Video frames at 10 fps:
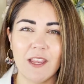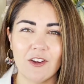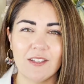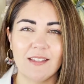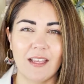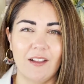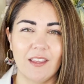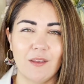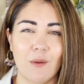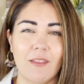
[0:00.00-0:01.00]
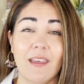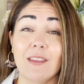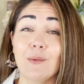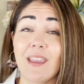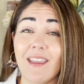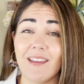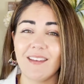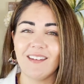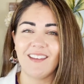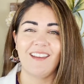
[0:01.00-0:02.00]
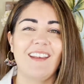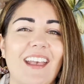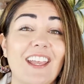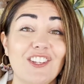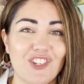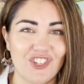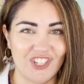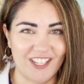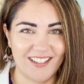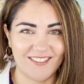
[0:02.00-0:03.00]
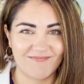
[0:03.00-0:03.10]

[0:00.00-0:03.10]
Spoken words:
here to tell you that you can and you should.